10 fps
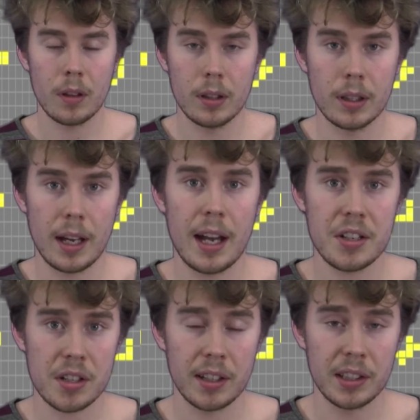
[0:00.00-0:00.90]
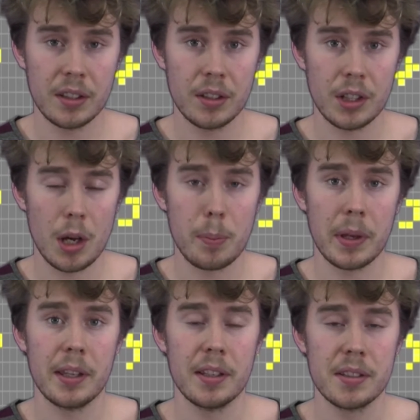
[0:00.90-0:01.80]
it actually
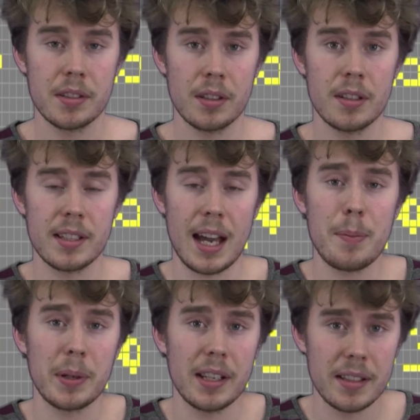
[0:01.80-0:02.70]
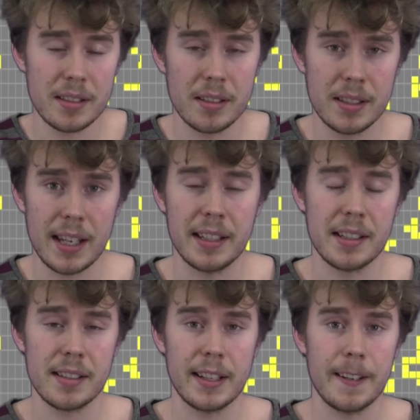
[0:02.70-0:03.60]
appears to happen
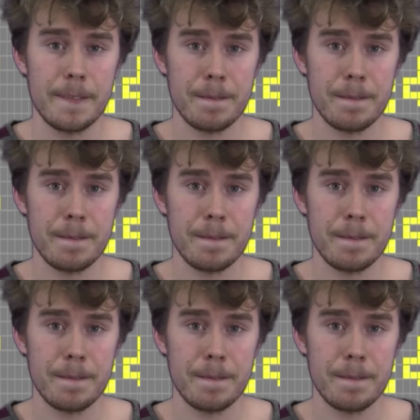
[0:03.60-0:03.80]
instantaneously.